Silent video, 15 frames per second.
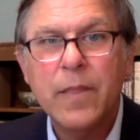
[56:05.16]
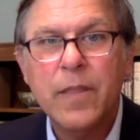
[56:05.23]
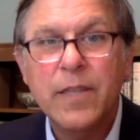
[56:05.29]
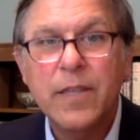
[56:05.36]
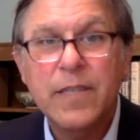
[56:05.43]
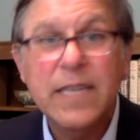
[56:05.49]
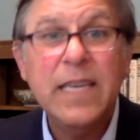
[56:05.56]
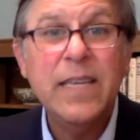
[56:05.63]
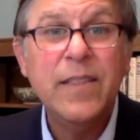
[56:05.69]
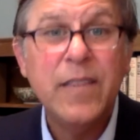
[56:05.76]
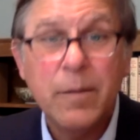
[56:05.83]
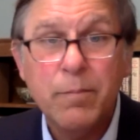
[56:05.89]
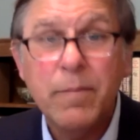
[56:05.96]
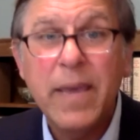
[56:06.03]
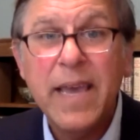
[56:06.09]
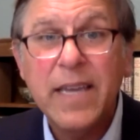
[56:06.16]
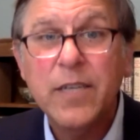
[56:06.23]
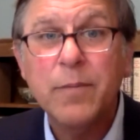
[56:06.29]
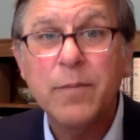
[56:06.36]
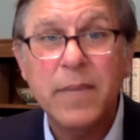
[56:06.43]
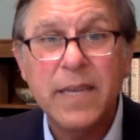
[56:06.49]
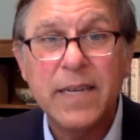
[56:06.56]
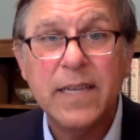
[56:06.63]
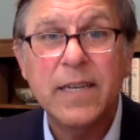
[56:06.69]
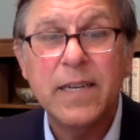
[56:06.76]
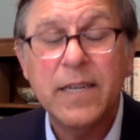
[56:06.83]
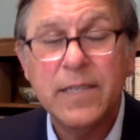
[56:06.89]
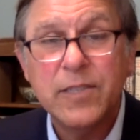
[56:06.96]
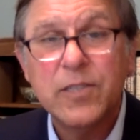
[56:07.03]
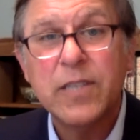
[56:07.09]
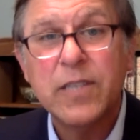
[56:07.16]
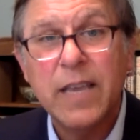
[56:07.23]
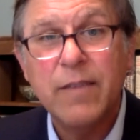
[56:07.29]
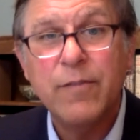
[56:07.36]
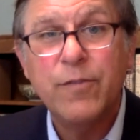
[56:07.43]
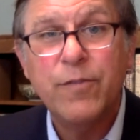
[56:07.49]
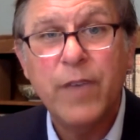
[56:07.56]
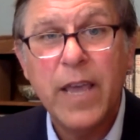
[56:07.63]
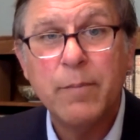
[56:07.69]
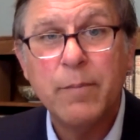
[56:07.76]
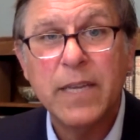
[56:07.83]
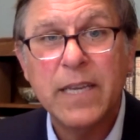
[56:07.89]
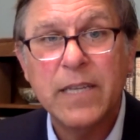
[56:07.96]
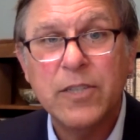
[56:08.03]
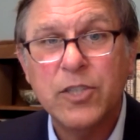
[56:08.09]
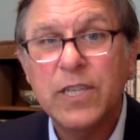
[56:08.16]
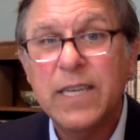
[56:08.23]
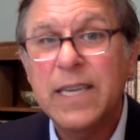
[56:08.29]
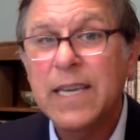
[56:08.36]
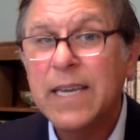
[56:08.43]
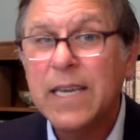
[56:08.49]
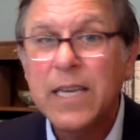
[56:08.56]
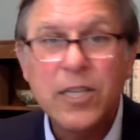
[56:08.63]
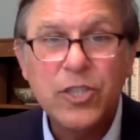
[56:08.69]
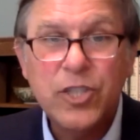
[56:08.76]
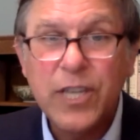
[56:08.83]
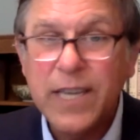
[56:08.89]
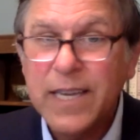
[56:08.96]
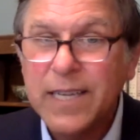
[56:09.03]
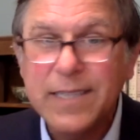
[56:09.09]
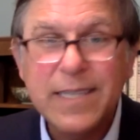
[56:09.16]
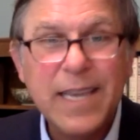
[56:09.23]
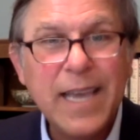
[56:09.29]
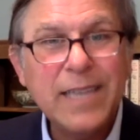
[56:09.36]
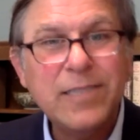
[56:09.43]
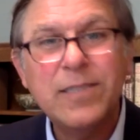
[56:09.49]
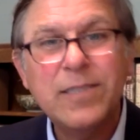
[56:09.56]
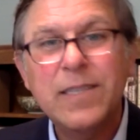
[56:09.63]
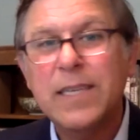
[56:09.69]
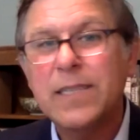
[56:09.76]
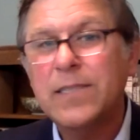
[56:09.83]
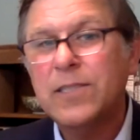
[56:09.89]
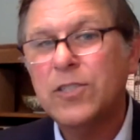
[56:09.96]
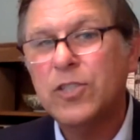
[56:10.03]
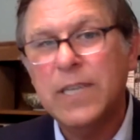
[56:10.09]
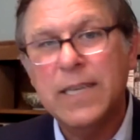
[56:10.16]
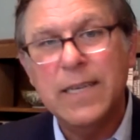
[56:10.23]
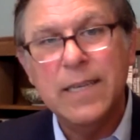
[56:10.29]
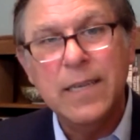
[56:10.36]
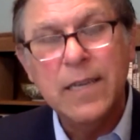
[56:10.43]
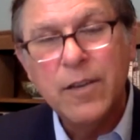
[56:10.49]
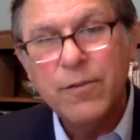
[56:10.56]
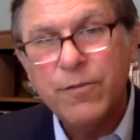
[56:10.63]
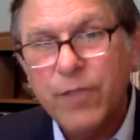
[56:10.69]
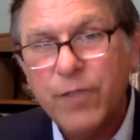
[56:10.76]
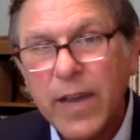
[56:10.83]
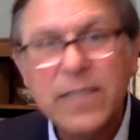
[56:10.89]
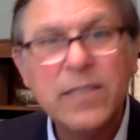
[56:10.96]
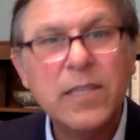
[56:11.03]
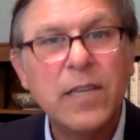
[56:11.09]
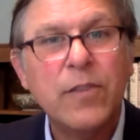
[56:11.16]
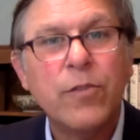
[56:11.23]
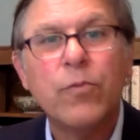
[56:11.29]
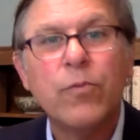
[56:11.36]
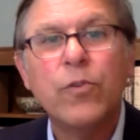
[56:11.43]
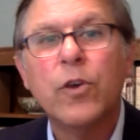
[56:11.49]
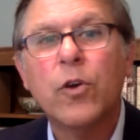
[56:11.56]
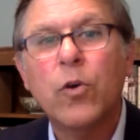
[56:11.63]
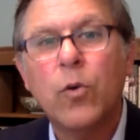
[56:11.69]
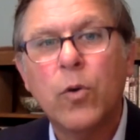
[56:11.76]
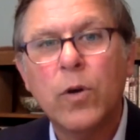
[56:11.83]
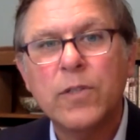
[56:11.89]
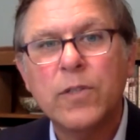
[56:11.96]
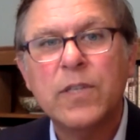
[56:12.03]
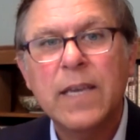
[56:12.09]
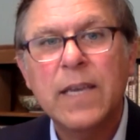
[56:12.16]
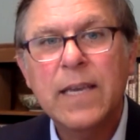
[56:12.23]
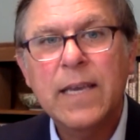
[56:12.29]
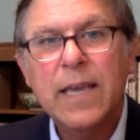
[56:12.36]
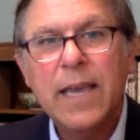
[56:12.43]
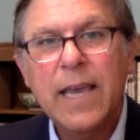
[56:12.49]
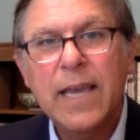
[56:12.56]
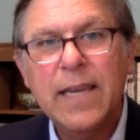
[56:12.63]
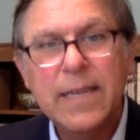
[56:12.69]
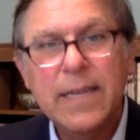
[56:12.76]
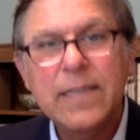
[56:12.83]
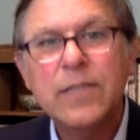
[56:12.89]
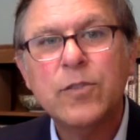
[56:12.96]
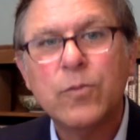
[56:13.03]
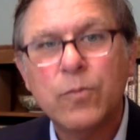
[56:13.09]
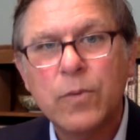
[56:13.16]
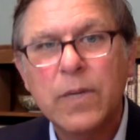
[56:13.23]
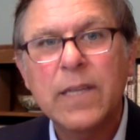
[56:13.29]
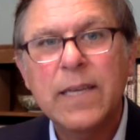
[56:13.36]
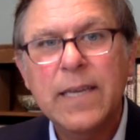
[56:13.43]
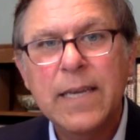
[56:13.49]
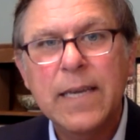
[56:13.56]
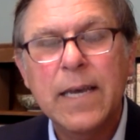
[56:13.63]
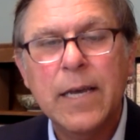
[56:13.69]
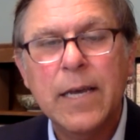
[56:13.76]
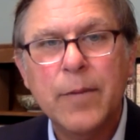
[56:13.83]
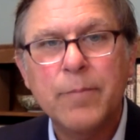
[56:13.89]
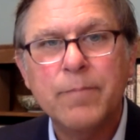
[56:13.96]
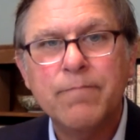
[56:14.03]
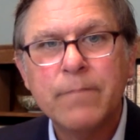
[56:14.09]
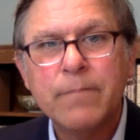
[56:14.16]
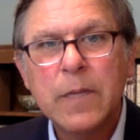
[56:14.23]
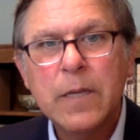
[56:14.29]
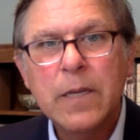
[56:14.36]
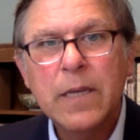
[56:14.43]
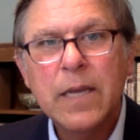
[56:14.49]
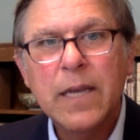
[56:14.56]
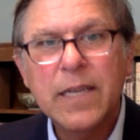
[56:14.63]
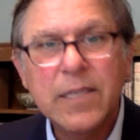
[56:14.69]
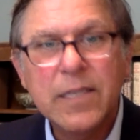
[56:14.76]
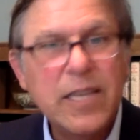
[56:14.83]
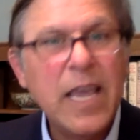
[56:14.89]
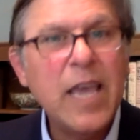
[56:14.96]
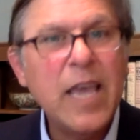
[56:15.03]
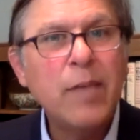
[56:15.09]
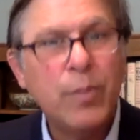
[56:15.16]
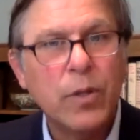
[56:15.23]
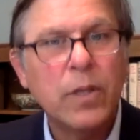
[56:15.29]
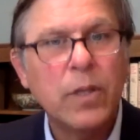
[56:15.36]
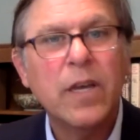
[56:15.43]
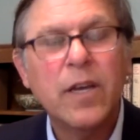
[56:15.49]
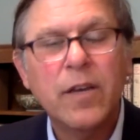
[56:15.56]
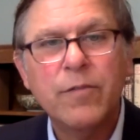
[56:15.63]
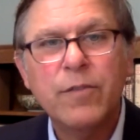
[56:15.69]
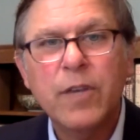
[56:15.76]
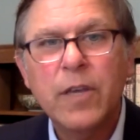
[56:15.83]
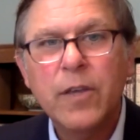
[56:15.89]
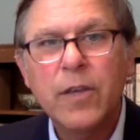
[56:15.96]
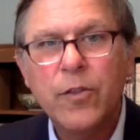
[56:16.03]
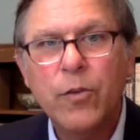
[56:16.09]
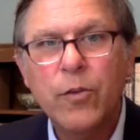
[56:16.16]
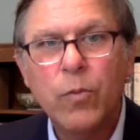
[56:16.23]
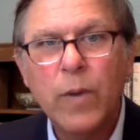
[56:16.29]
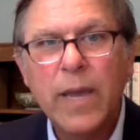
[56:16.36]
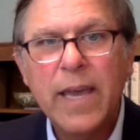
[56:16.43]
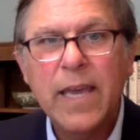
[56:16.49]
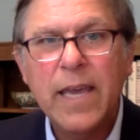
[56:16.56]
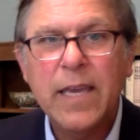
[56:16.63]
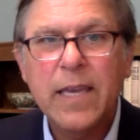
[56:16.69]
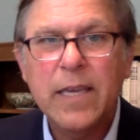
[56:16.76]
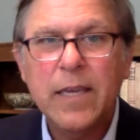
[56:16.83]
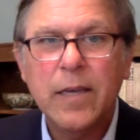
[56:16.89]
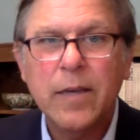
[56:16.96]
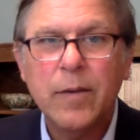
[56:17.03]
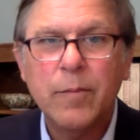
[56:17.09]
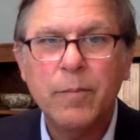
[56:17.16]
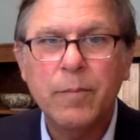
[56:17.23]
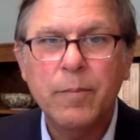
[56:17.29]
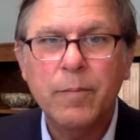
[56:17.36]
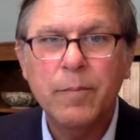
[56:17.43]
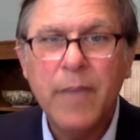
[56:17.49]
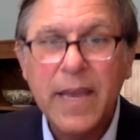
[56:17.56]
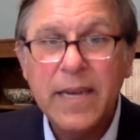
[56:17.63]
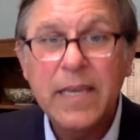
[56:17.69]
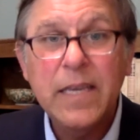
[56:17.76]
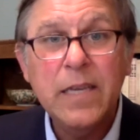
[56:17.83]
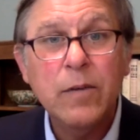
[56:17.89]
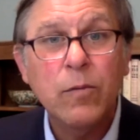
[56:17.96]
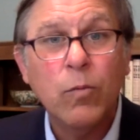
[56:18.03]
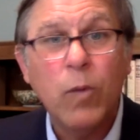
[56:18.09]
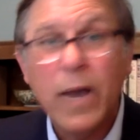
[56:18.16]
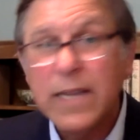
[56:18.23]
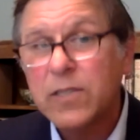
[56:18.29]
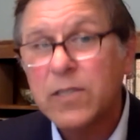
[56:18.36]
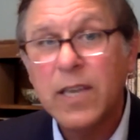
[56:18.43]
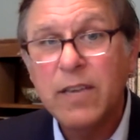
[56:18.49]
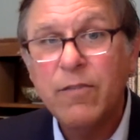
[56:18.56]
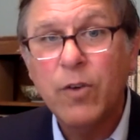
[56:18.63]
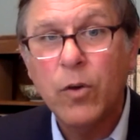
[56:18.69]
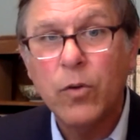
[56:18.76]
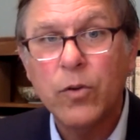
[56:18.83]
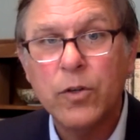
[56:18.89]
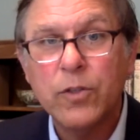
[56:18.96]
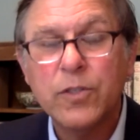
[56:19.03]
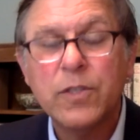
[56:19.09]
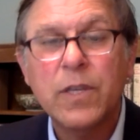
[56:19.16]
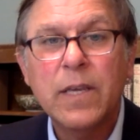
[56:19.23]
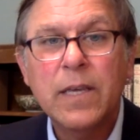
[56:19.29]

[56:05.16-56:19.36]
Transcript: deed that manumitted an enslaved family. And she contests this, she fights it through the courts. And it is really an example of the way many white slaveholders